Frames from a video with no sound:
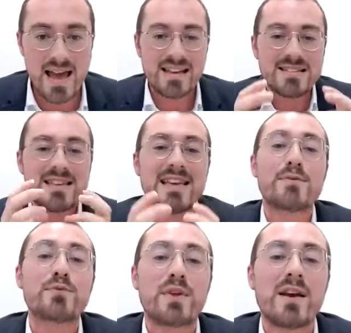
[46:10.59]
He's
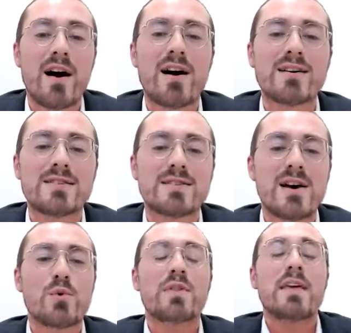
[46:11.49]
gifting us
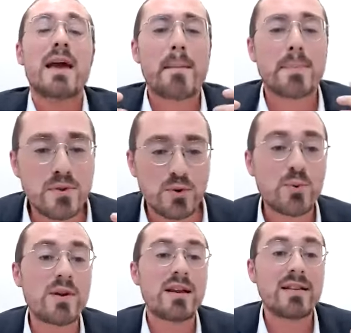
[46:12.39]
with the
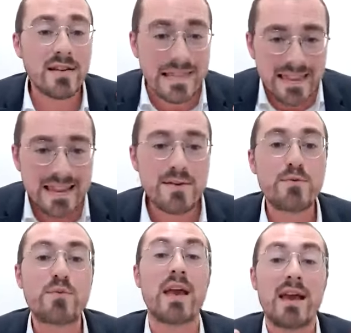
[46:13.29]
opportunity to
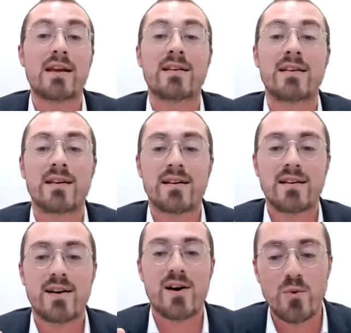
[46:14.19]
live in
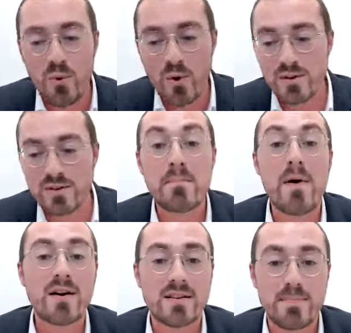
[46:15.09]
a world
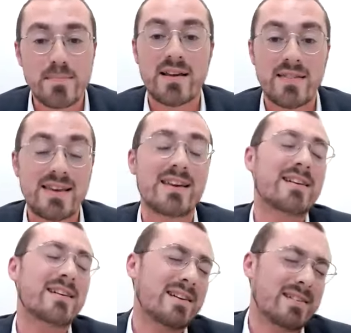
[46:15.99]
marked by the
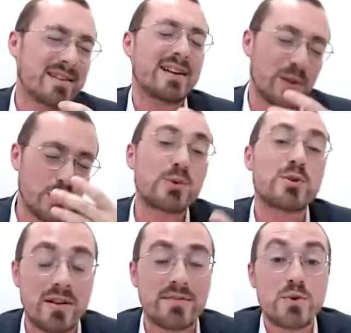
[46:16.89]

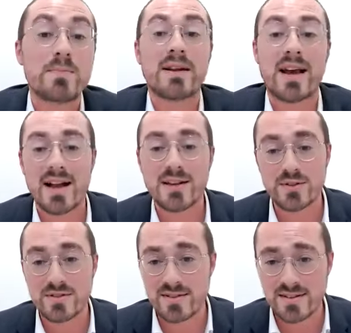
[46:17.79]
illusion of human
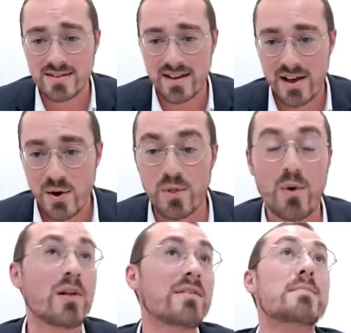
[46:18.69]
consciousness, with
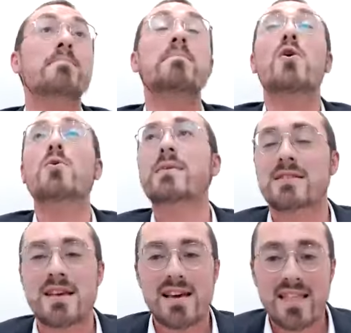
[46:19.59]
all of the
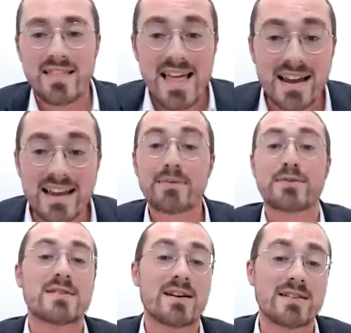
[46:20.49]
moments that
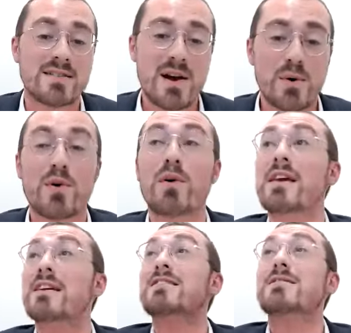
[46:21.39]
gifts us, with all the
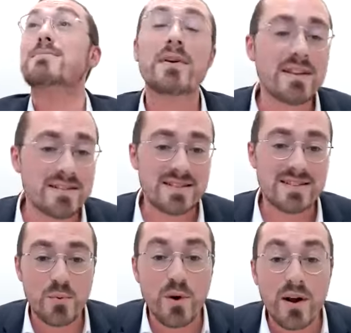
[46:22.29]
experiences
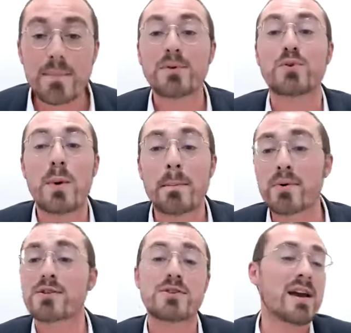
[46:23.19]
that we're able to
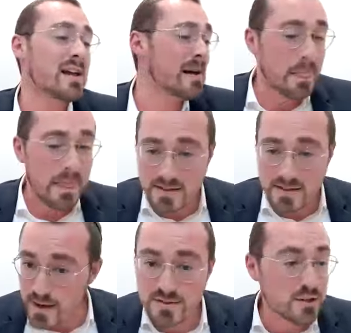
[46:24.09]
appreciate as
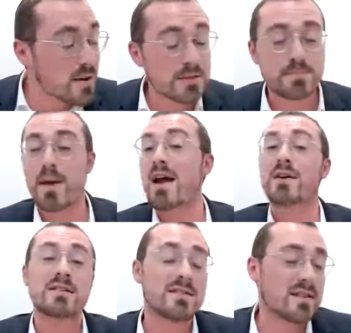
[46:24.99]
Be'ezer Hashem, as
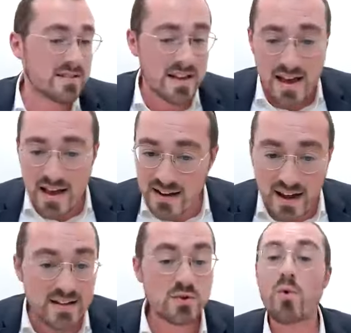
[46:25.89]
parents and
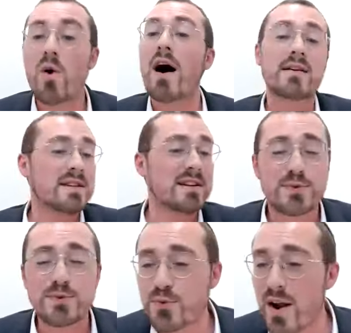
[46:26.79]
as wives and
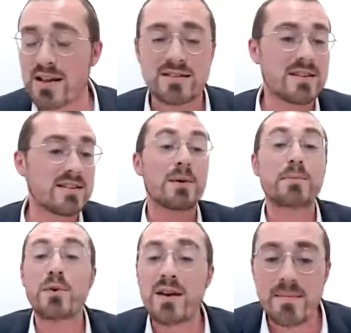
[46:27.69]
as friends and as
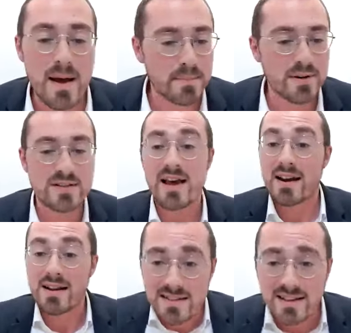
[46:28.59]
community members
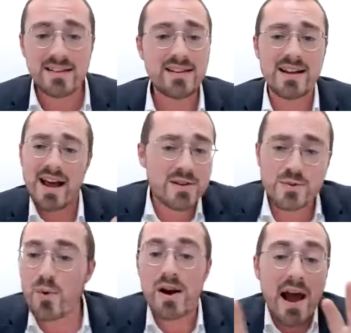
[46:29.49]
and as Yidden and as
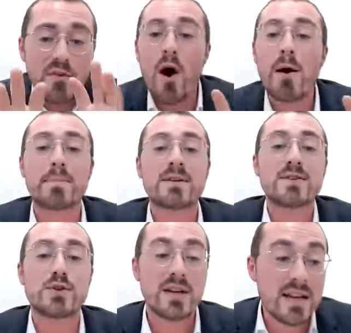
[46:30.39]
whatever our
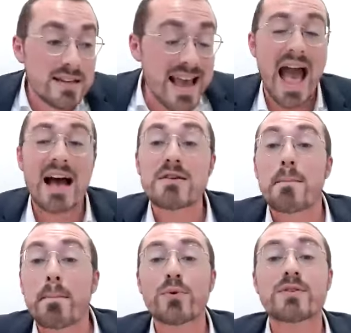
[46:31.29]
position is as a
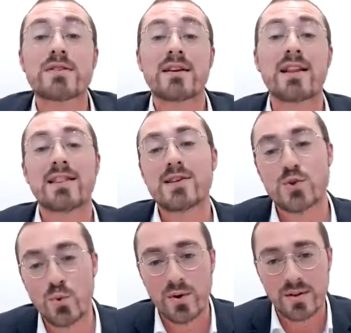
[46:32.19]
person in
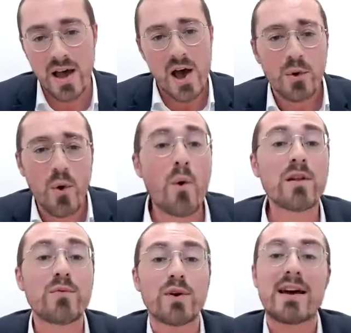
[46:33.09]
this world, with all
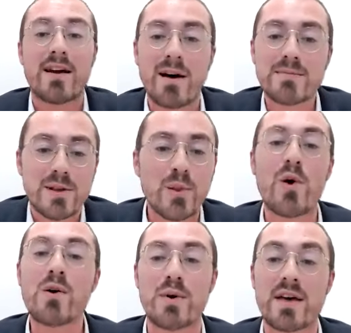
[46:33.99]
of what that comes
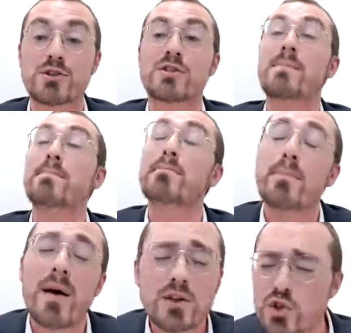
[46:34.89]
along with. Hashem
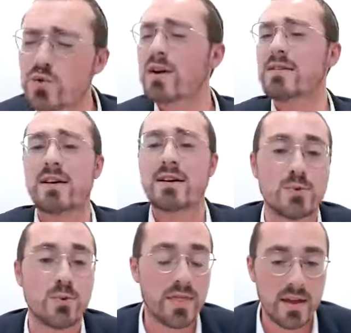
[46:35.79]
trusts
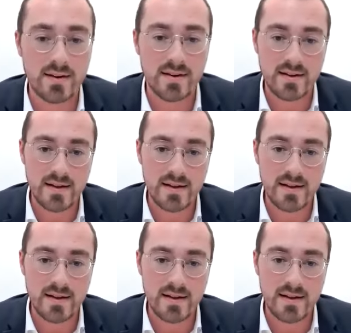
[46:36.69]
us with it.